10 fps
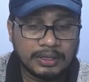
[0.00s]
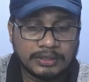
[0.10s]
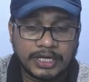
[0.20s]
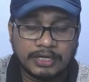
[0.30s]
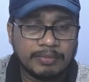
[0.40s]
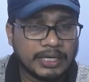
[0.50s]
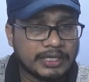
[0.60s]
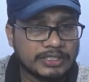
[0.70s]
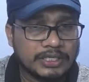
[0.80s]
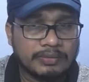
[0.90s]
tick mark
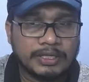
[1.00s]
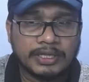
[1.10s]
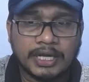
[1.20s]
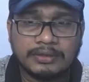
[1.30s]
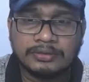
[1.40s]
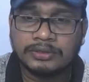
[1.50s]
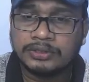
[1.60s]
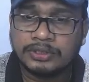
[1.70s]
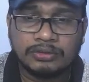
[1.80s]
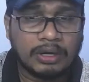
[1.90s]
is given, that
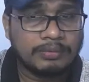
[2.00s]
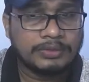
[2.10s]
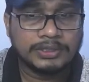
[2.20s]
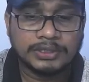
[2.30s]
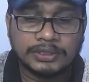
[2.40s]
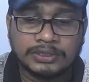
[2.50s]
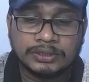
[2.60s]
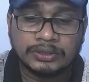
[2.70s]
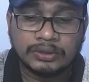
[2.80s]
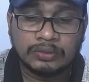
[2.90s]
you haven't
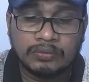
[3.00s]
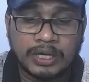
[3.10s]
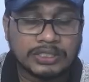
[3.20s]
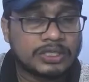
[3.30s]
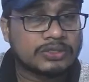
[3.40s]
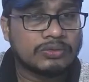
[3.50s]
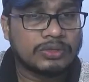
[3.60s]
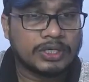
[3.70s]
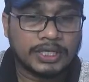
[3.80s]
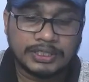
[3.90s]
washed the
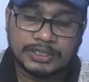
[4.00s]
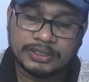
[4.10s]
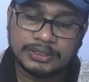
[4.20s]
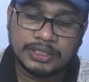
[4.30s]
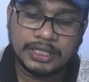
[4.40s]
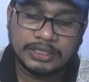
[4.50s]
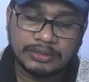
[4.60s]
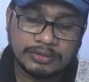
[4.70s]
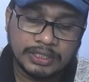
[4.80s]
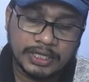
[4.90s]
scooter yet. Then
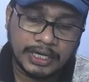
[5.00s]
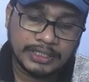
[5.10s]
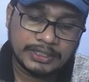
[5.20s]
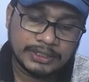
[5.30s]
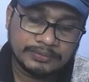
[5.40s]
you will write